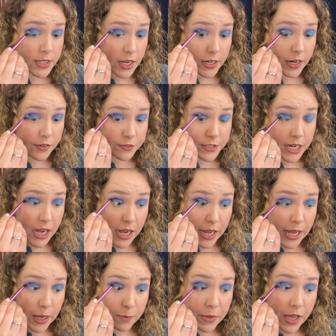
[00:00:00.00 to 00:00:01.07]
enough
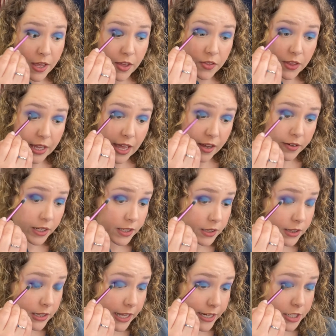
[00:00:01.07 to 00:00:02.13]
time, the county
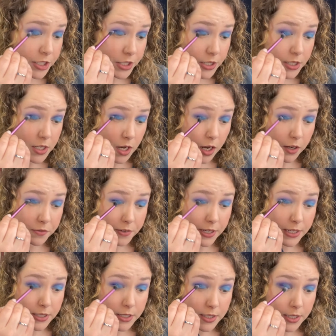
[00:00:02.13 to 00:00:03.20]
elections
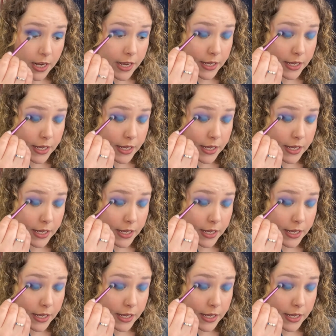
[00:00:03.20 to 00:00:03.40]
office